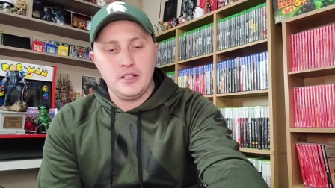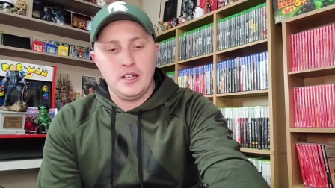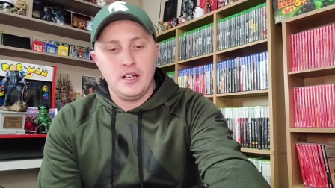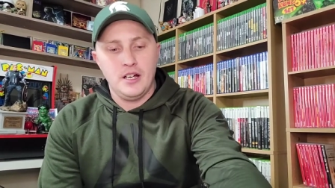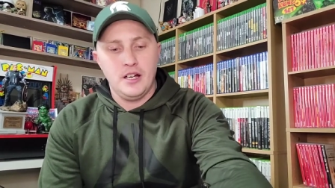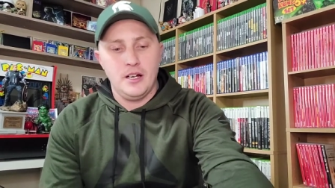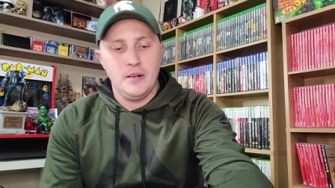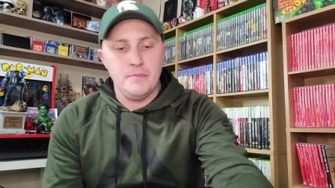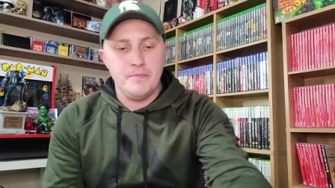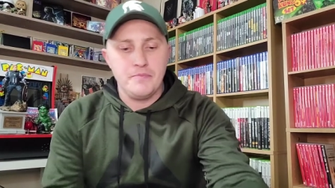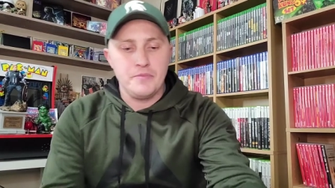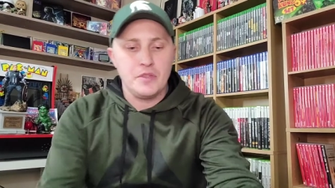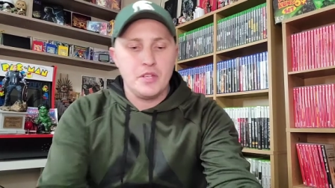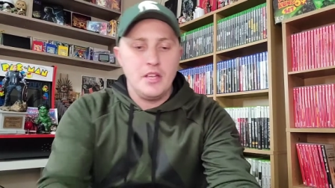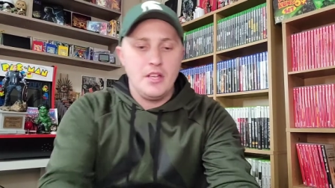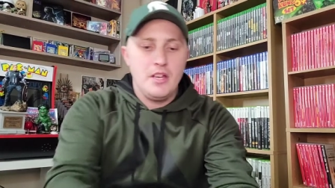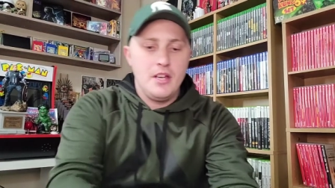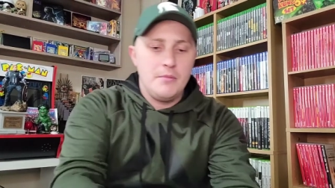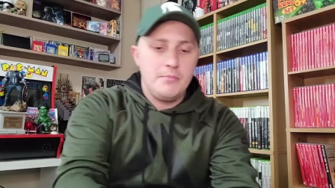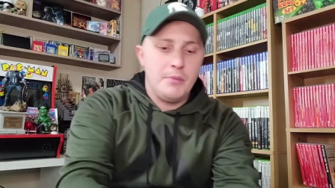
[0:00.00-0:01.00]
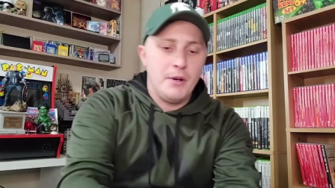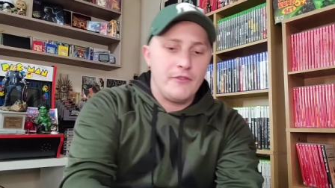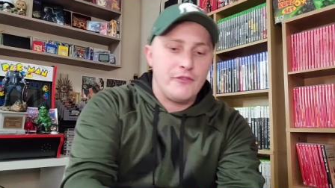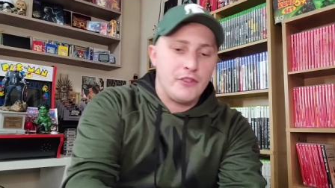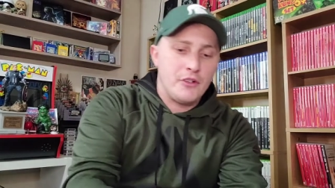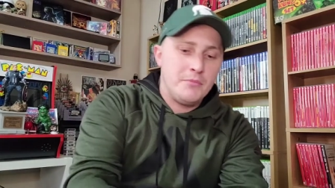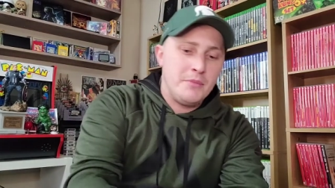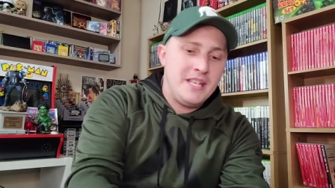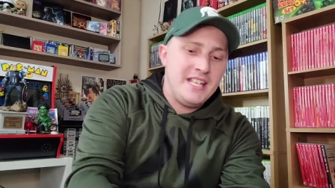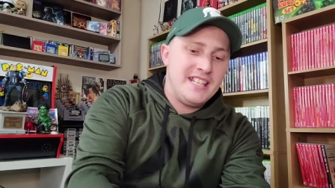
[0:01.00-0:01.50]
Um, but
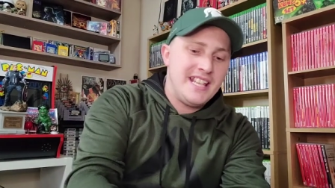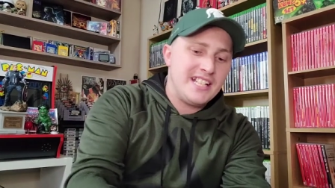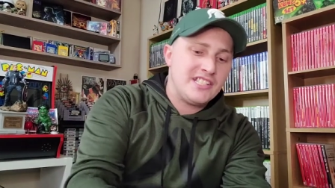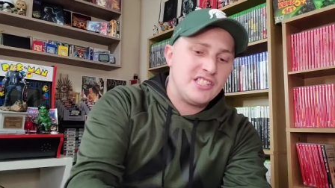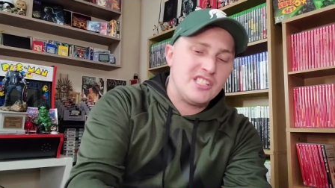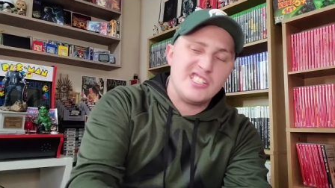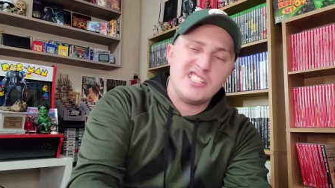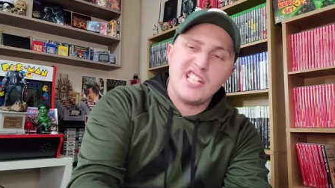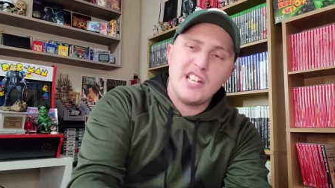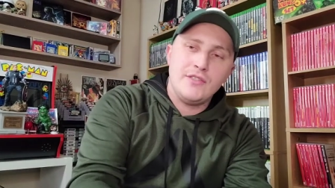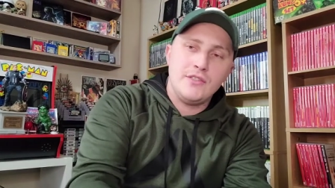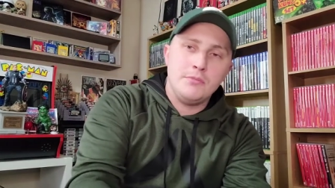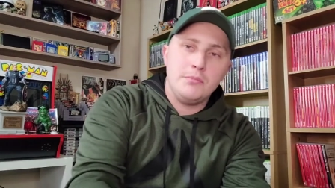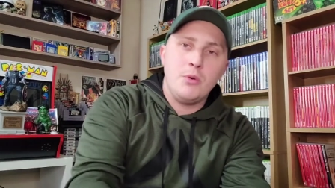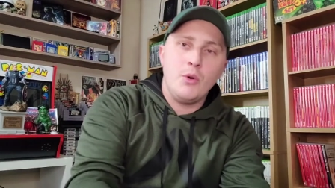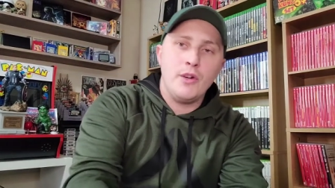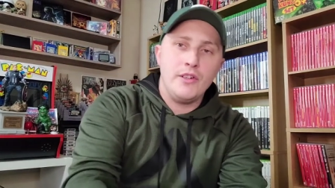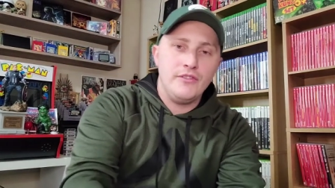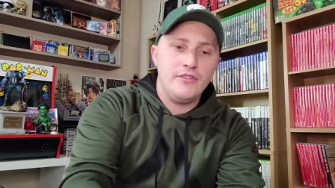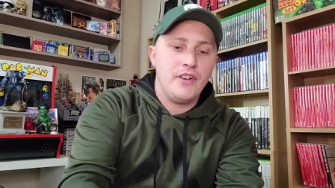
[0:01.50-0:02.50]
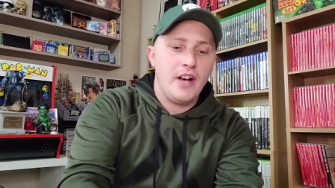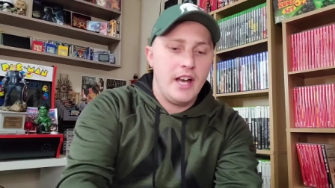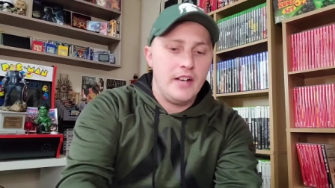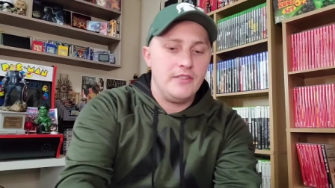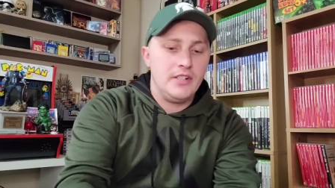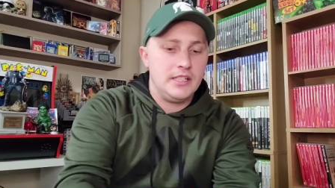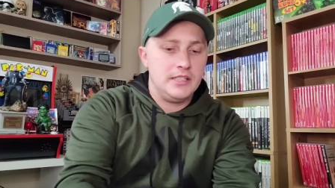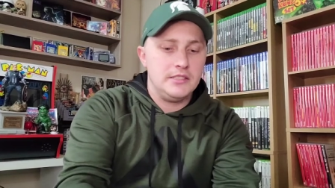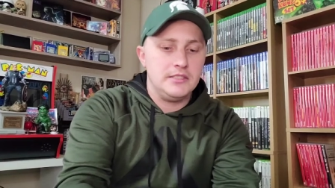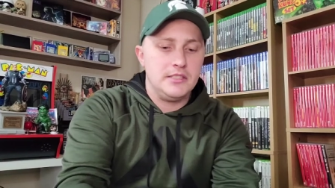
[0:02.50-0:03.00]
for me, that's a 7.5
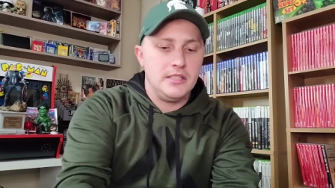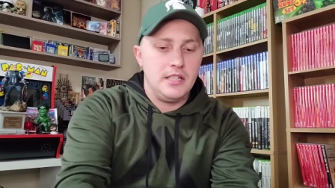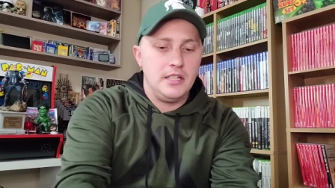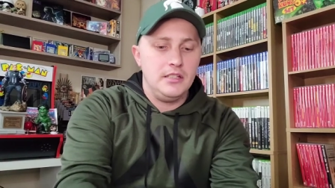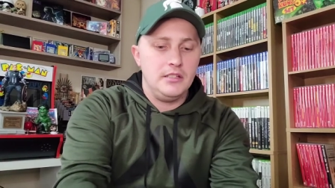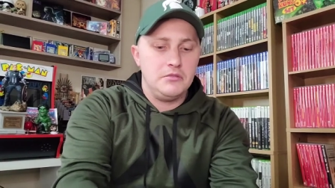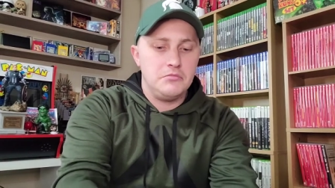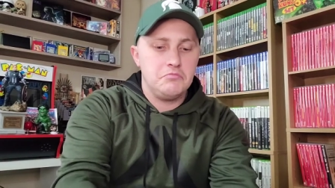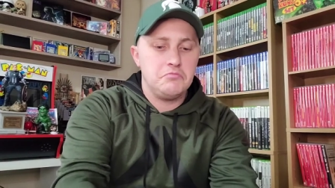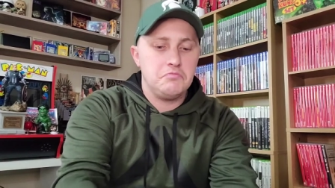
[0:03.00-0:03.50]
out of 10.